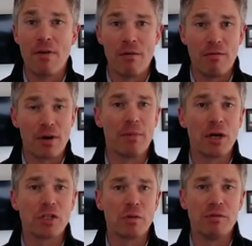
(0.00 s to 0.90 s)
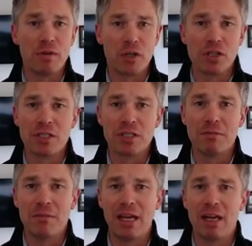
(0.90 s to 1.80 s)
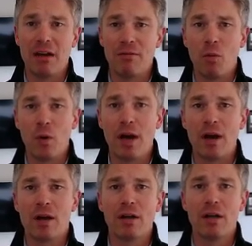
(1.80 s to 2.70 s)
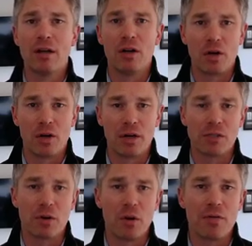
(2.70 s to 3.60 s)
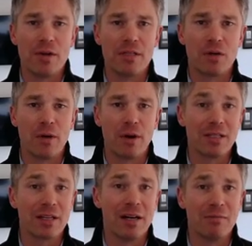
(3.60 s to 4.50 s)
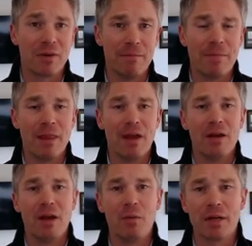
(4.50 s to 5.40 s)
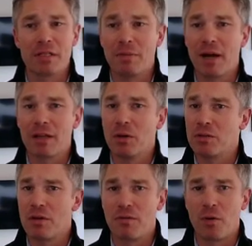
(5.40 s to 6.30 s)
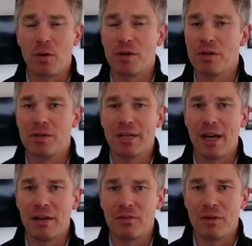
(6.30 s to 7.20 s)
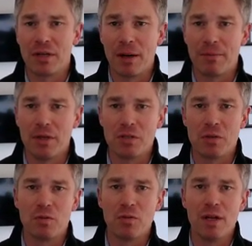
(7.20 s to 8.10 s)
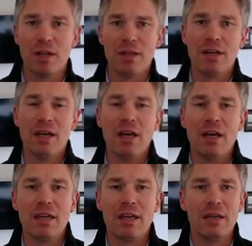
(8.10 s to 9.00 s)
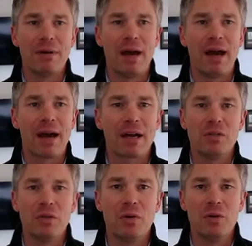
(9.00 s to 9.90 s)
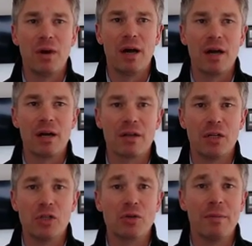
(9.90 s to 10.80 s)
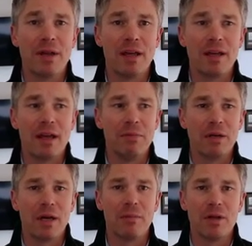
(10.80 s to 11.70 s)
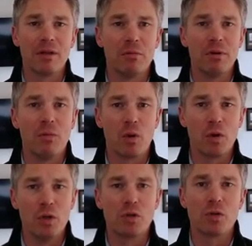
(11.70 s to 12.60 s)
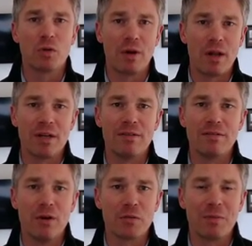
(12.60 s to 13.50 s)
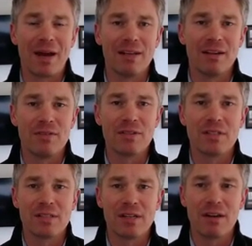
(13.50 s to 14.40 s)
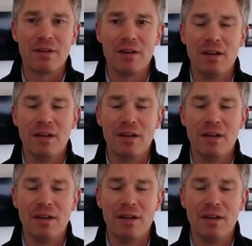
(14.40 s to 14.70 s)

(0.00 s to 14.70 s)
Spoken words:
very much a reversion to the mean of where earnings growth is going to come from. And we expect those other 493 companies to really get back to contributing and becoming a little bit more neutral relative to those Magnificent Seven.